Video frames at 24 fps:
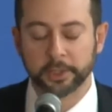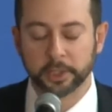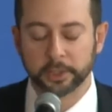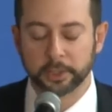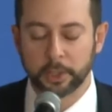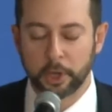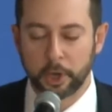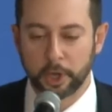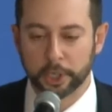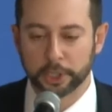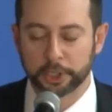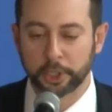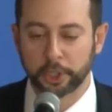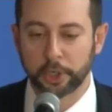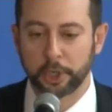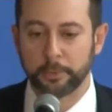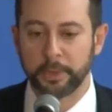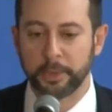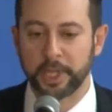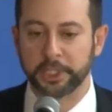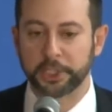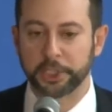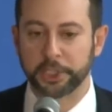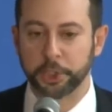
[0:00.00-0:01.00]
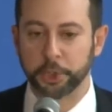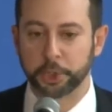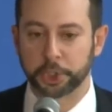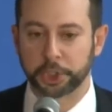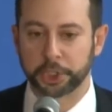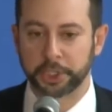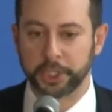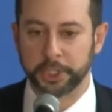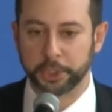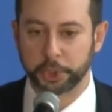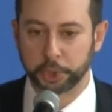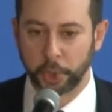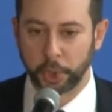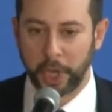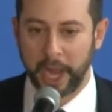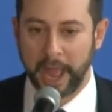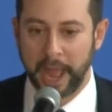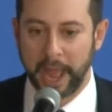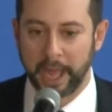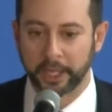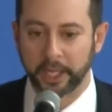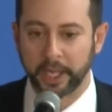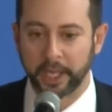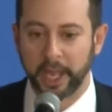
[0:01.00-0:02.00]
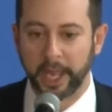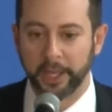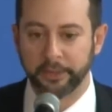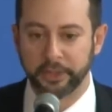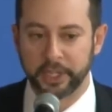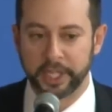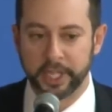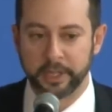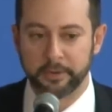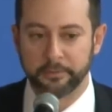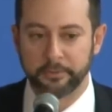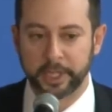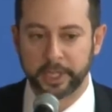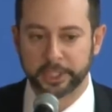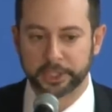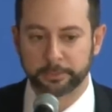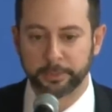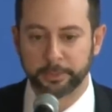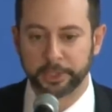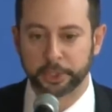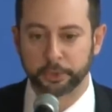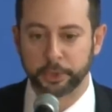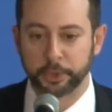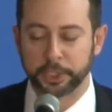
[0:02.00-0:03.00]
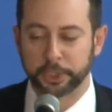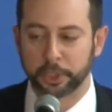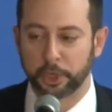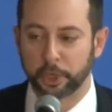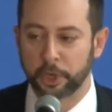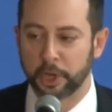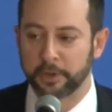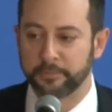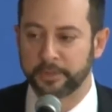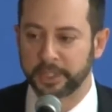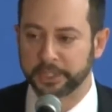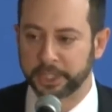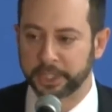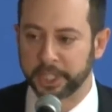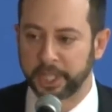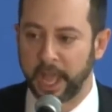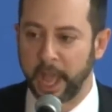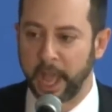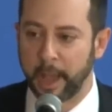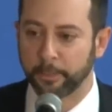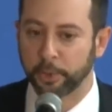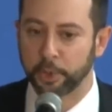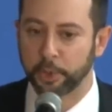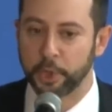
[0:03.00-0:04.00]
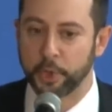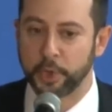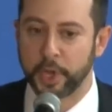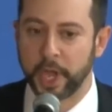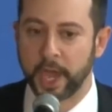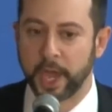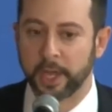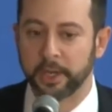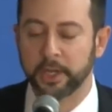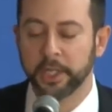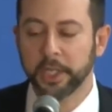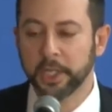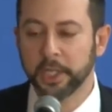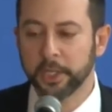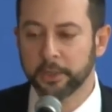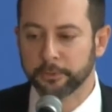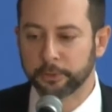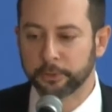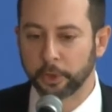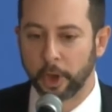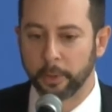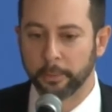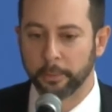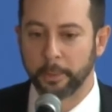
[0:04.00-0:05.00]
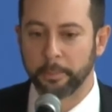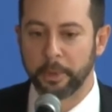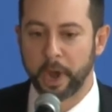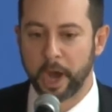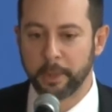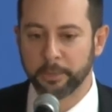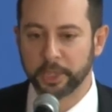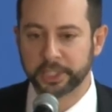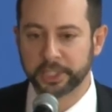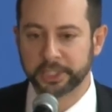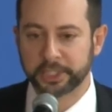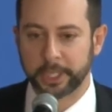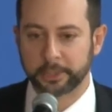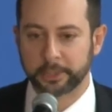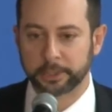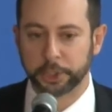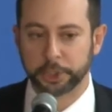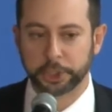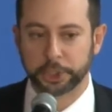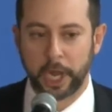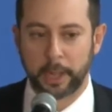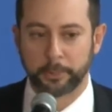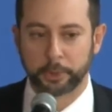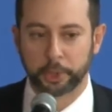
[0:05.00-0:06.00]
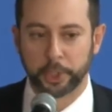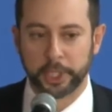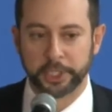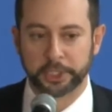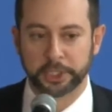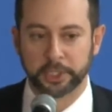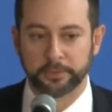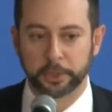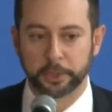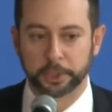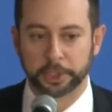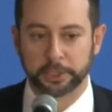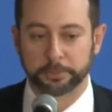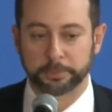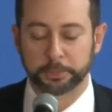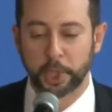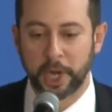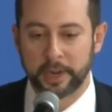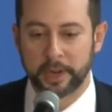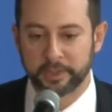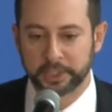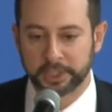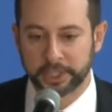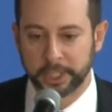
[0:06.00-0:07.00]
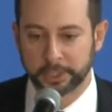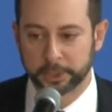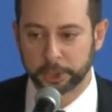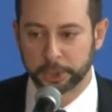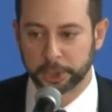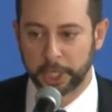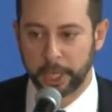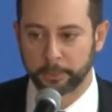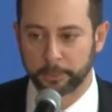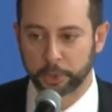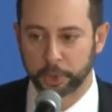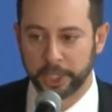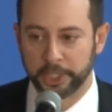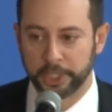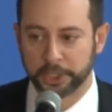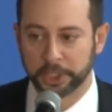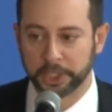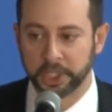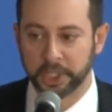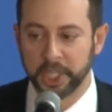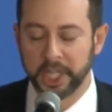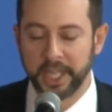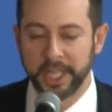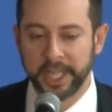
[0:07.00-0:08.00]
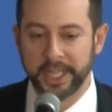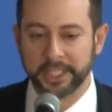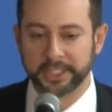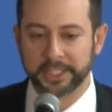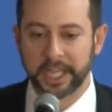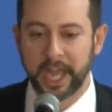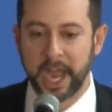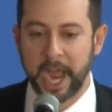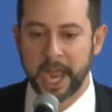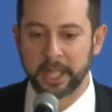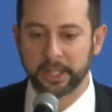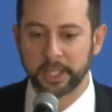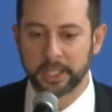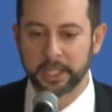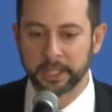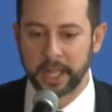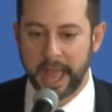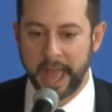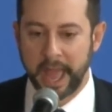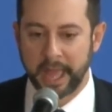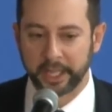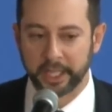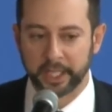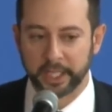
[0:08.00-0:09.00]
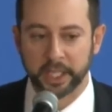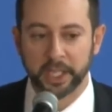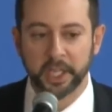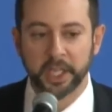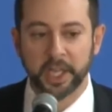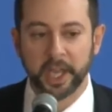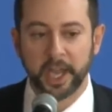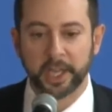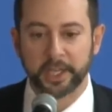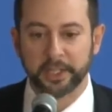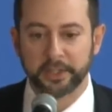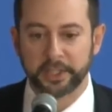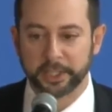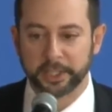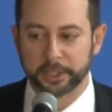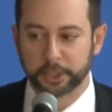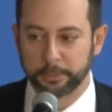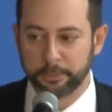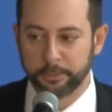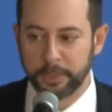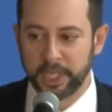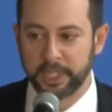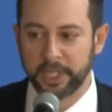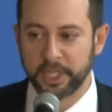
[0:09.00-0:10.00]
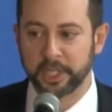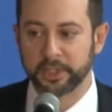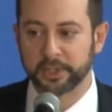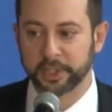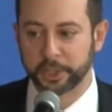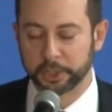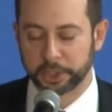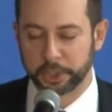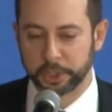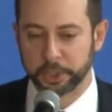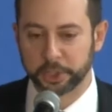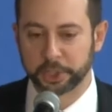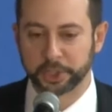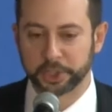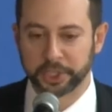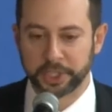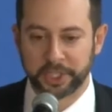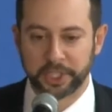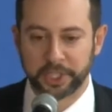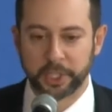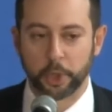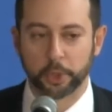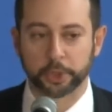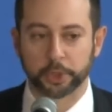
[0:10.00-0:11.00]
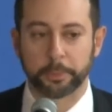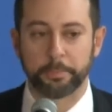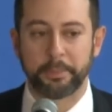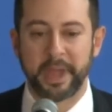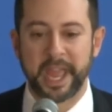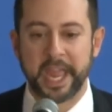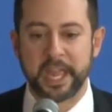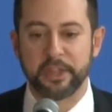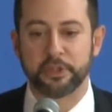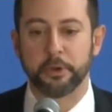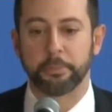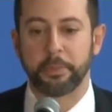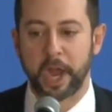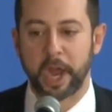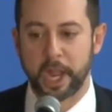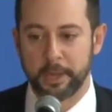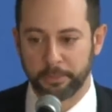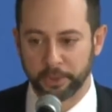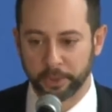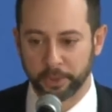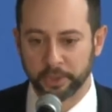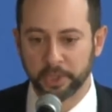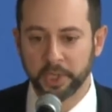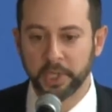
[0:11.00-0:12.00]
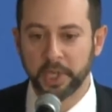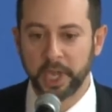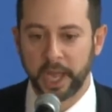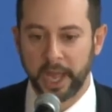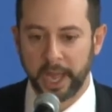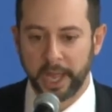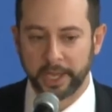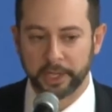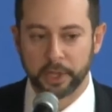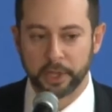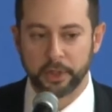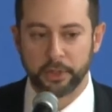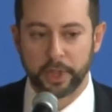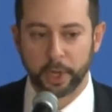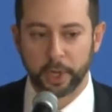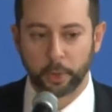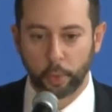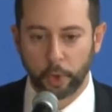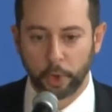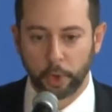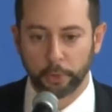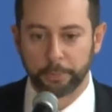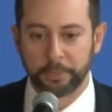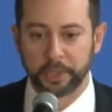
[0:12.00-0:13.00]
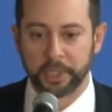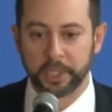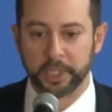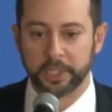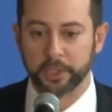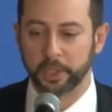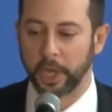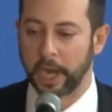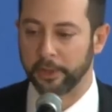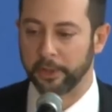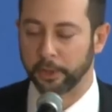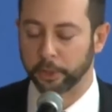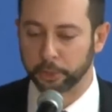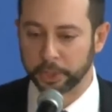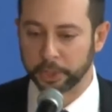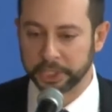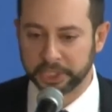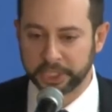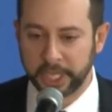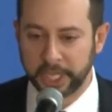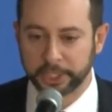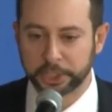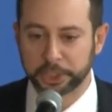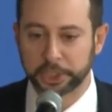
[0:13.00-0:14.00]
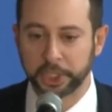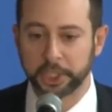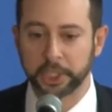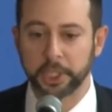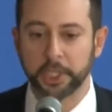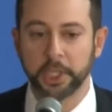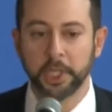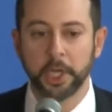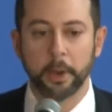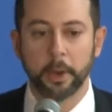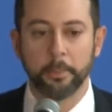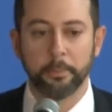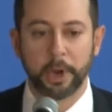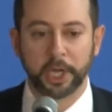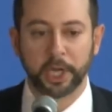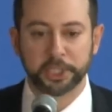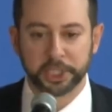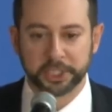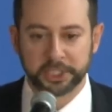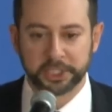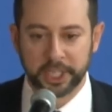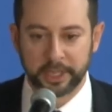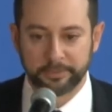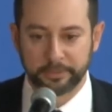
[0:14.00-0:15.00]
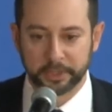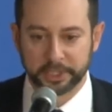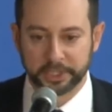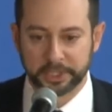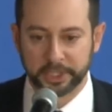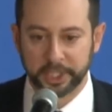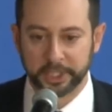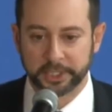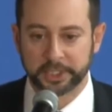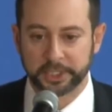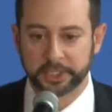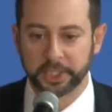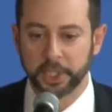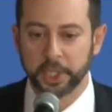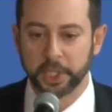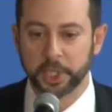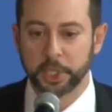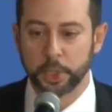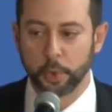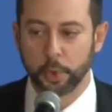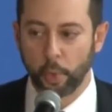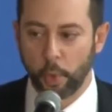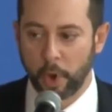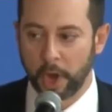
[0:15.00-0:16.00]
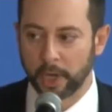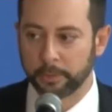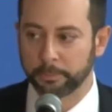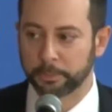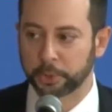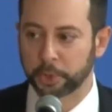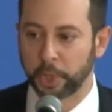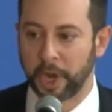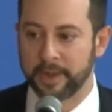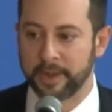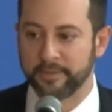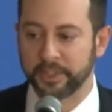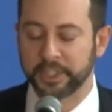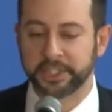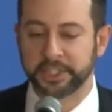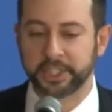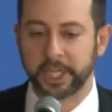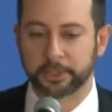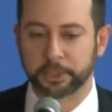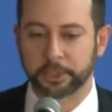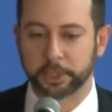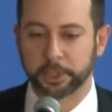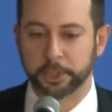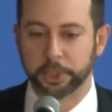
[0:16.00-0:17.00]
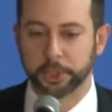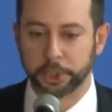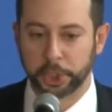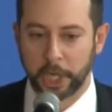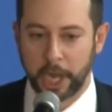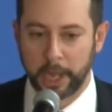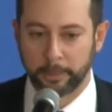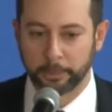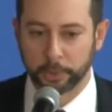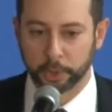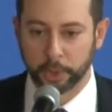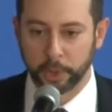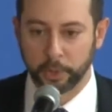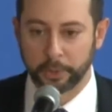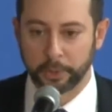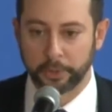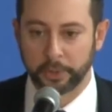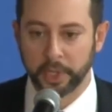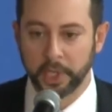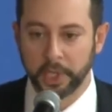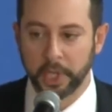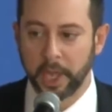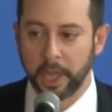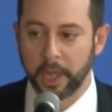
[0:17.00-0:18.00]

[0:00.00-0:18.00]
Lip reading: In the long term, it's usually a drag, and the investment, the return on invested capital you get from public sector job creation versus private sector job creation is highly lagging. And in the intermediate, there's usually the old pay the piper, and there will be either recession, budget deficits. You want private sector job growth.